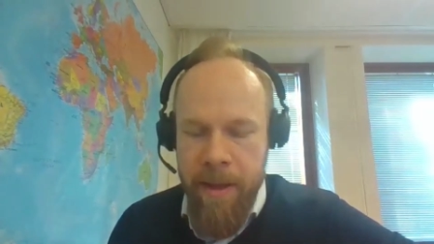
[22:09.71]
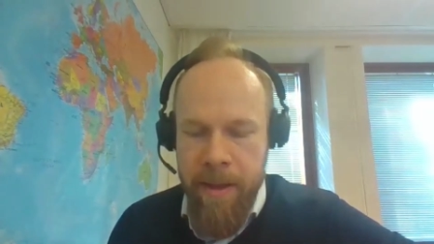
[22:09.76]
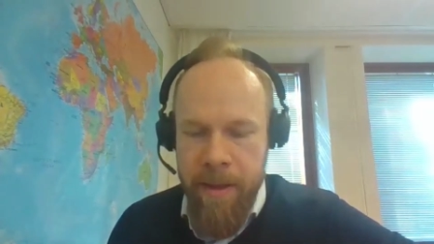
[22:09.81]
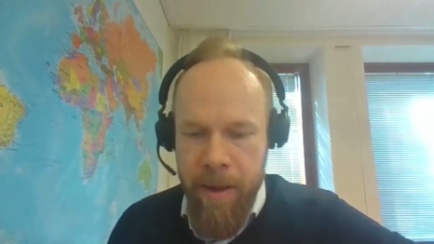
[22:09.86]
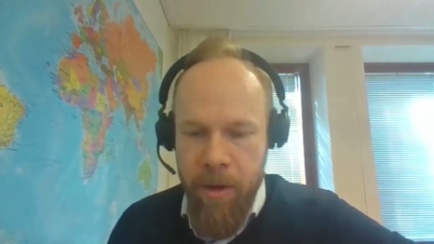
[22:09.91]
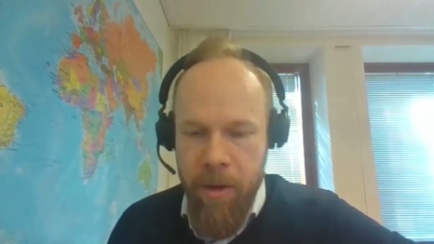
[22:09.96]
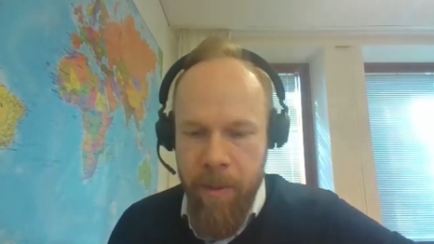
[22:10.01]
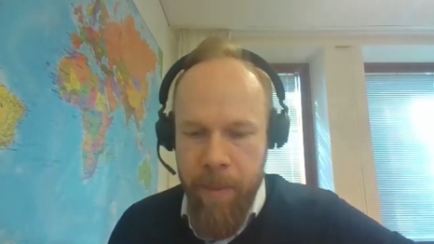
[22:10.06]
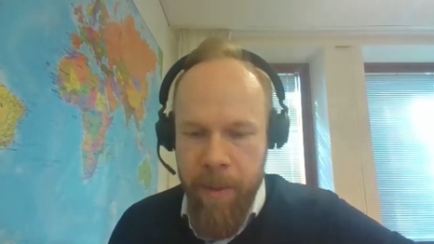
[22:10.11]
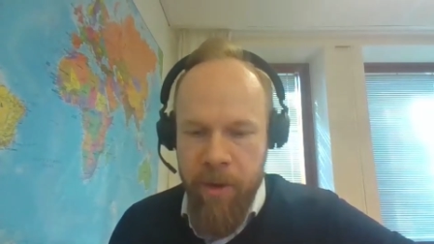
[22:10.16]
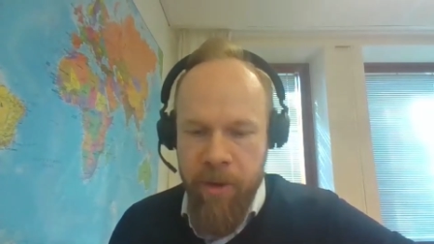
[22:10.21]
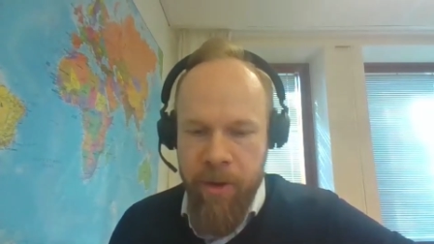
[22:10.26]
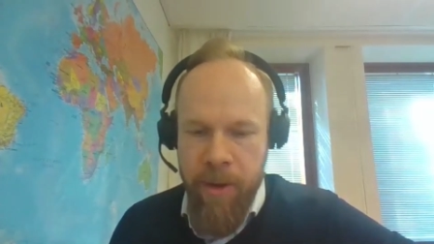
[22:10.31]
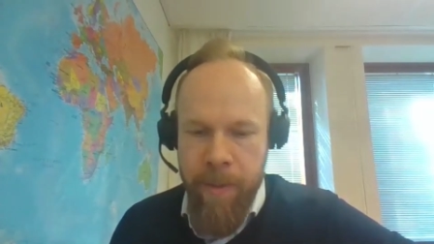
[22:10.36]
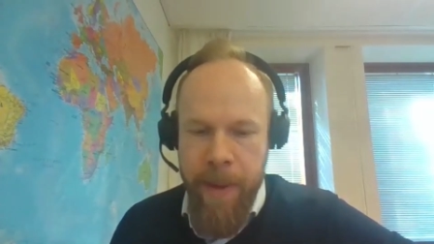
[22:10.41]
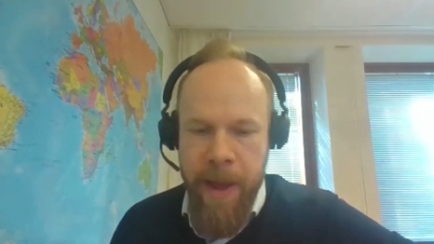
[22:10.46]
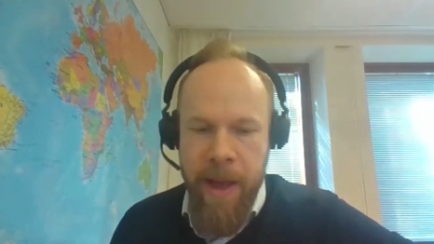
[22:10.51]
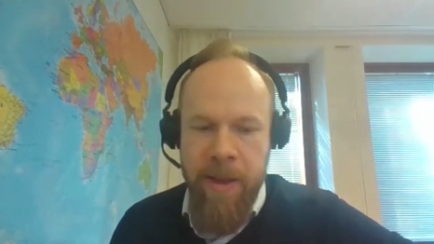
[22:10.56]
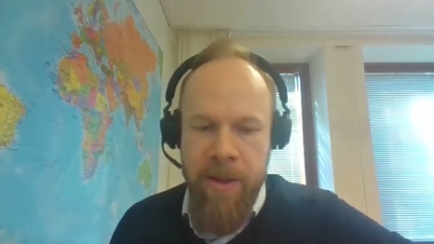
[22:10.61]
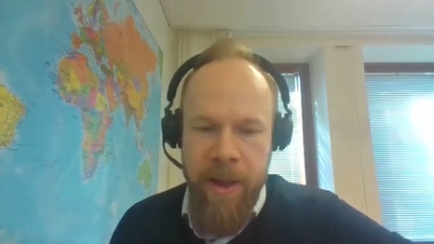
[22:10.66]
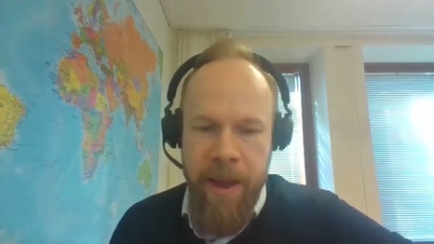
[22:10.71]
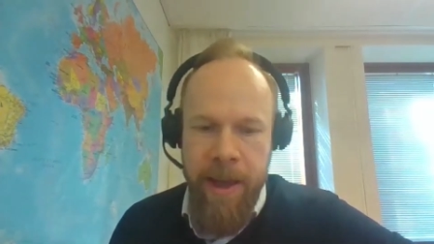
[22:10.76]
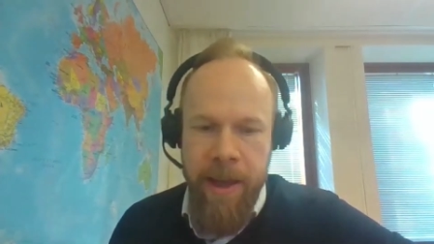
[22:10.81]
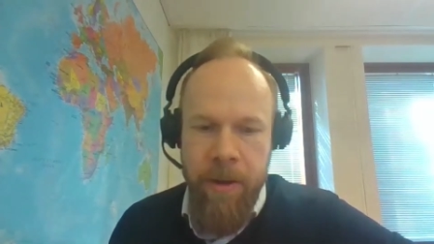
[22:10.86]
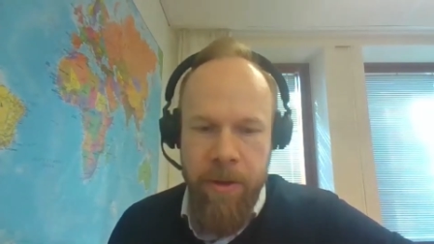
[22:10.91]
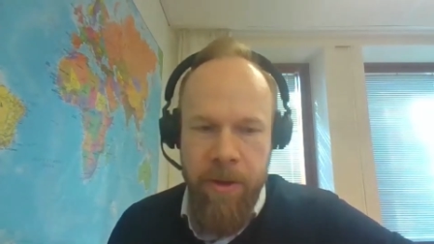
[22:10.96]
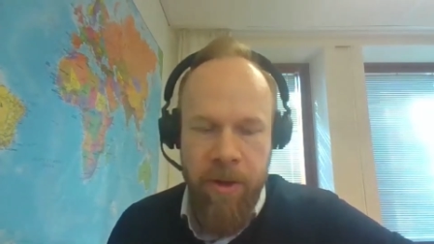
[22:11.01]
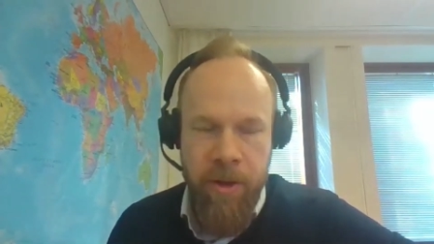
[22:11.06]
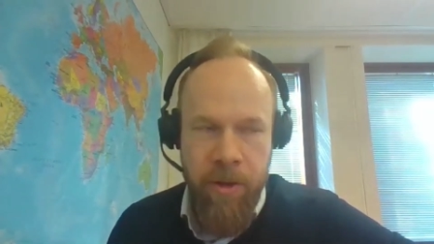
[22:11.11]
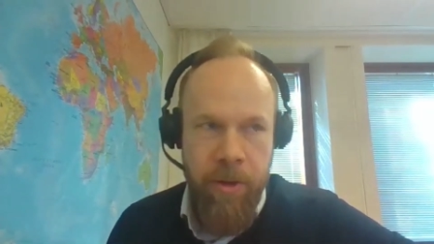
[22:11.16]
the commercial banks, a
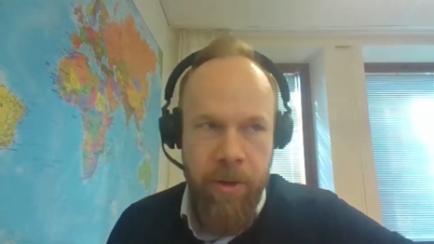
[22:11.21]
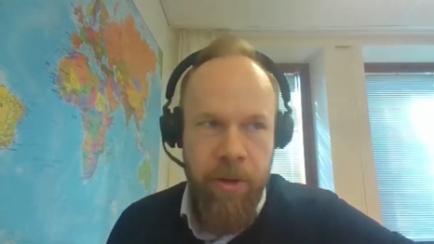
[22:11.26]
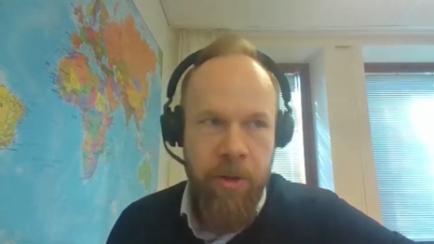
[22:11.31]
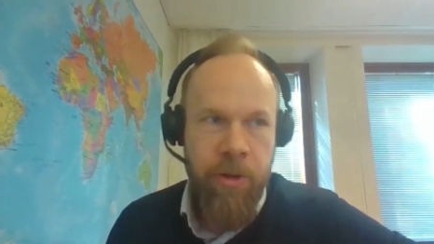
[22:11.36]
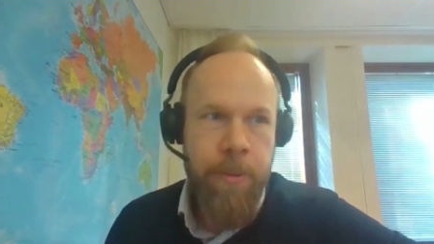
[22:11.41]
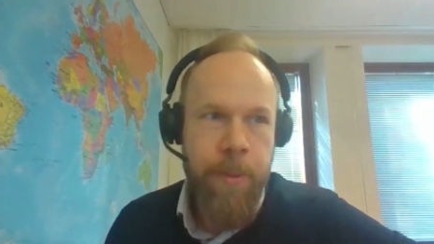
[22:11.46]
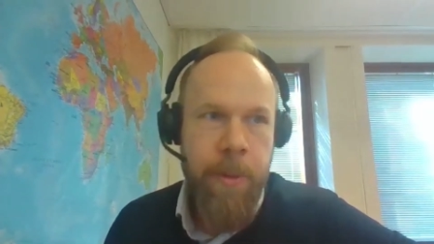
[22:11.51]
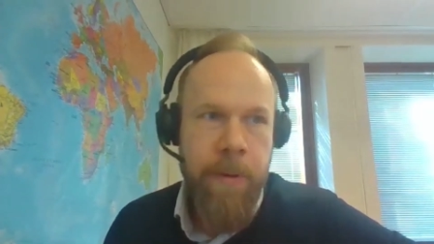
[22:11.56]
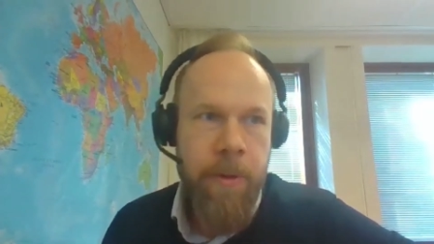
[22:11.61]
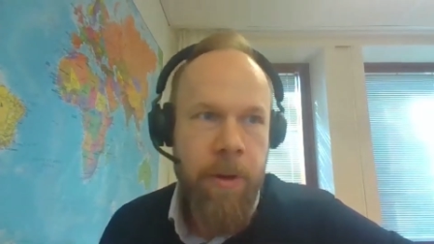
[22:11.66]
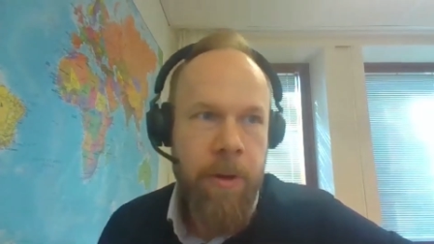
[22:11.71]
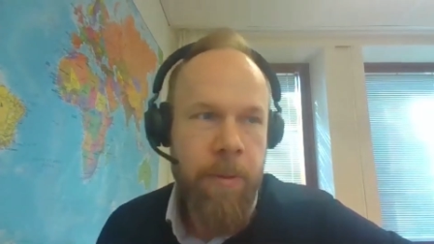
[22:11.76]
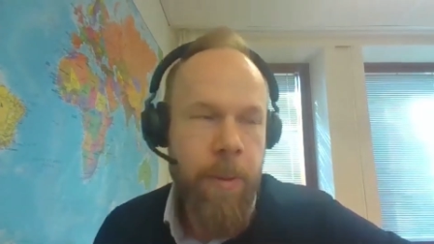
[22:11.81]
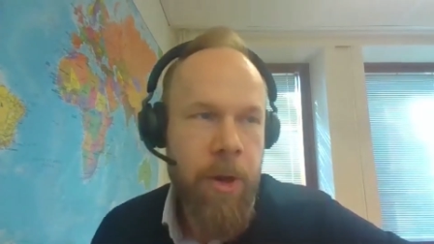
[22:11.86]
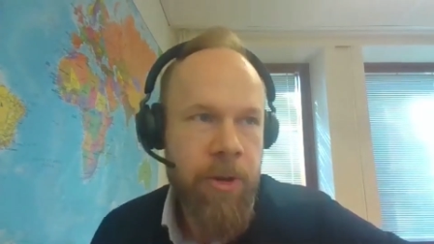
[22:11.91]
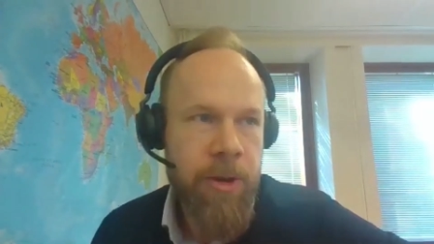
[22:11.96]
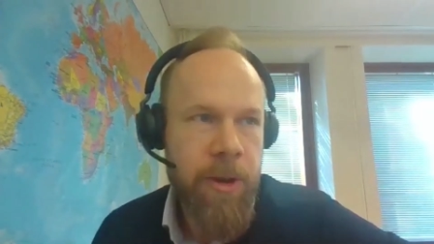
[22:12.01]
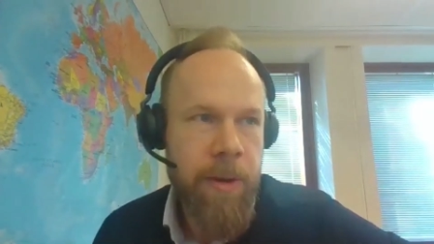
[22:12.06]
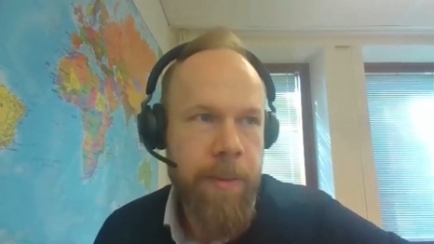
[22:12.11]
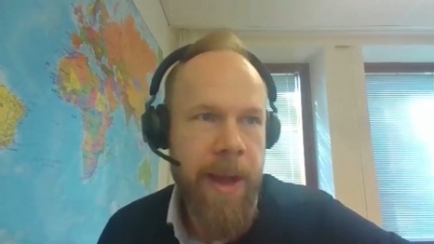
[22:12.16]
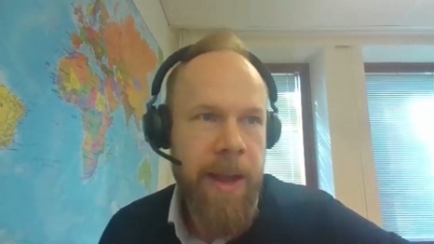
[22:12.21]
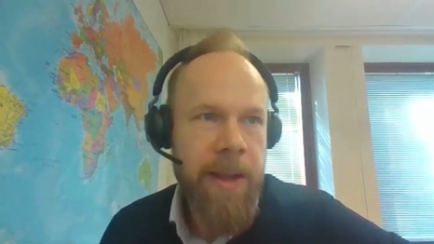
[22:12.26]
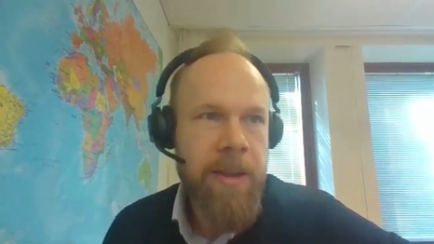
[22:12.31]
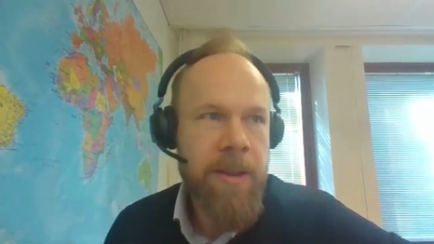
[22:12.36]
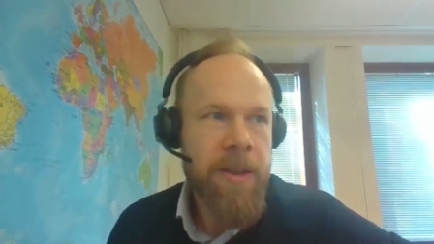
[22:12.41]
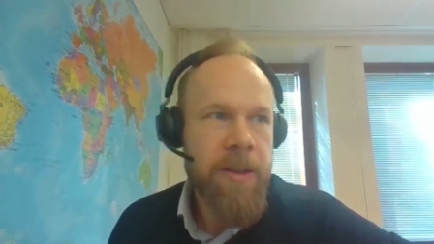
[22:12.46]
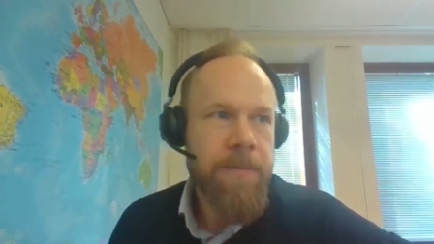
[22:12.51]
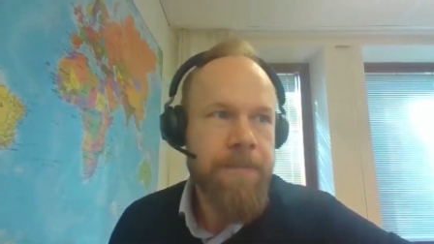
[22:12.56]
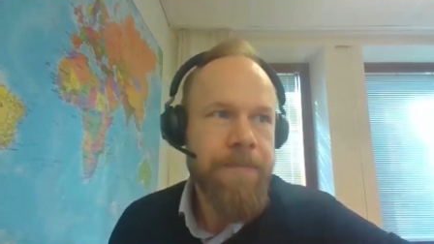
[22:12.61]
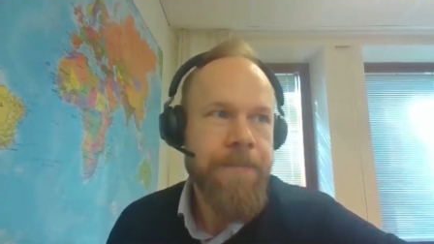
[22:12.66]
consortium of commercial
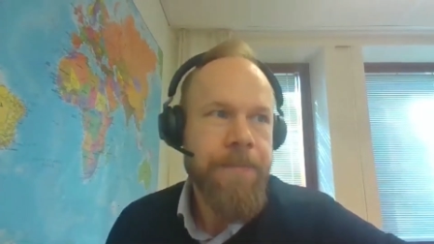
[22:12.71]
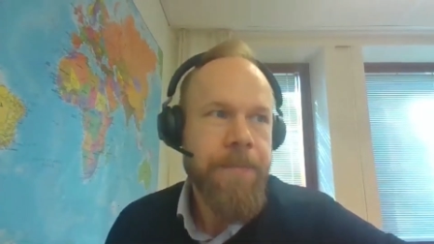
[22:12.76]
banks.